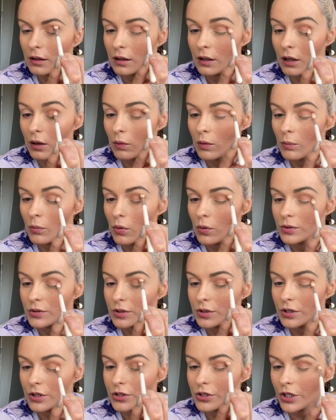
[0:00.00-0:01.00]
Now what I'm also
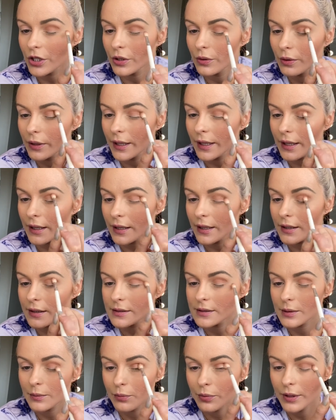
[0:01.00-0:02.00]
going to do
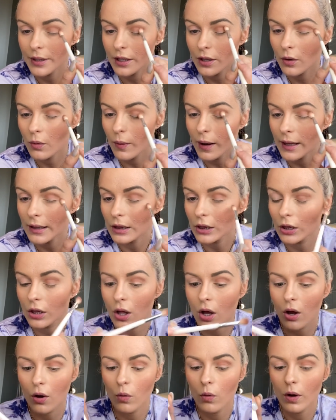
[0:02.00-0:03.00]
is bring it quite
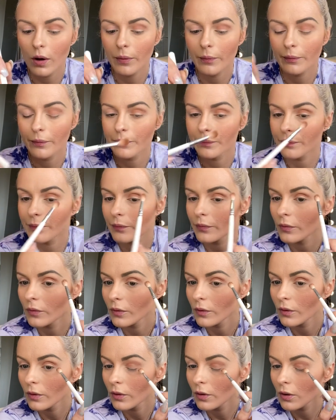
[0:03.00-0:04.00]
low
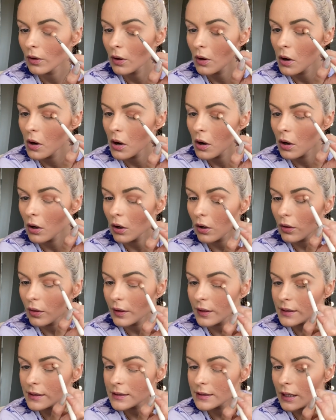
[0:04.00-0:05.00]
on
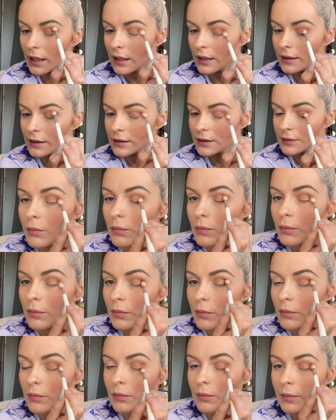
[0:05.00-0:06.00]
this side,
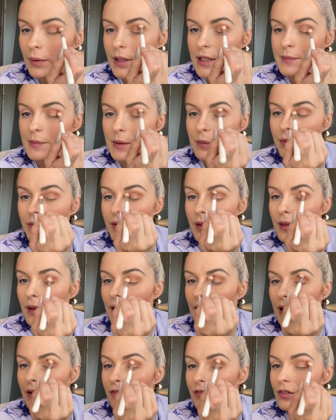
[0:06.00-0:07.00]
because people think they
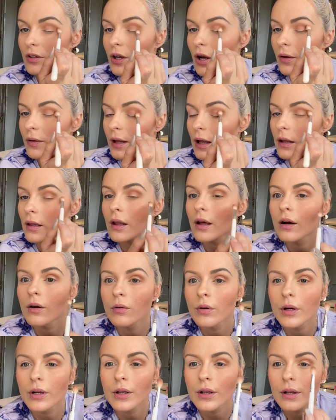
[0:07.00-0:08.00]
have to go that low
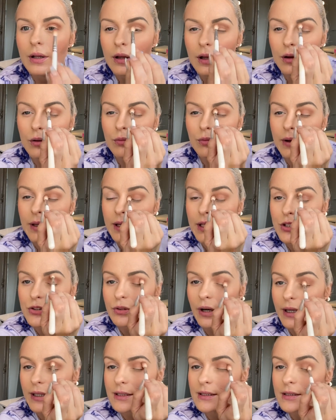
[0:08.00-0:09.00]
and it really
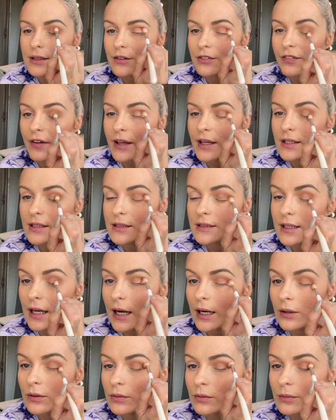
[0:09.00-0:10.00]
drags the face
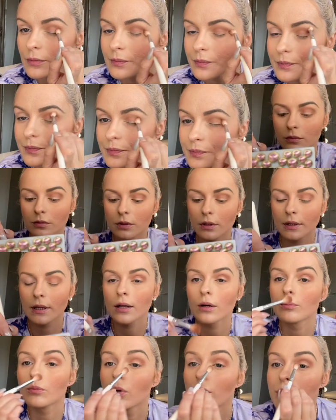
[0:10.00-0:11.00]
down. And then
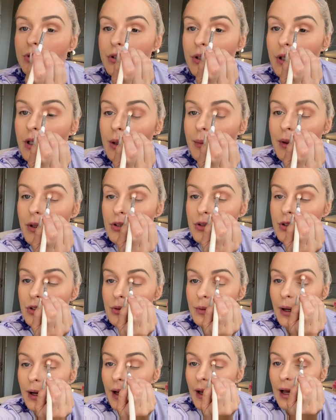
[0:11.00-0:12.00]
I'm also going to make sure it's
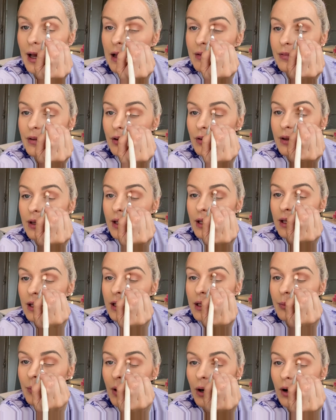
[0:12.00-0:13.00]
quite heavy on the
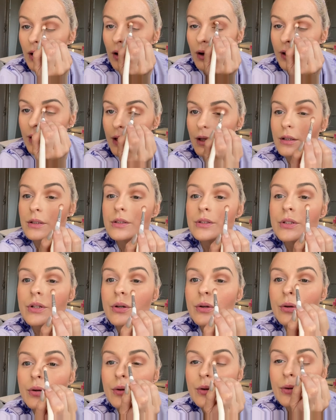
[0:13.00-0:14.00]
inner part here
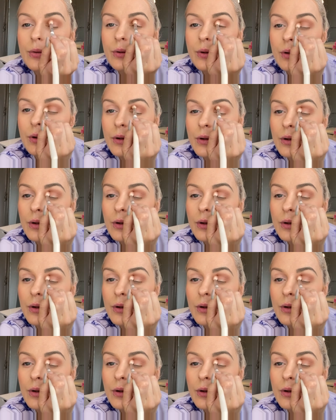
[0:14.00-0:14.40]
too.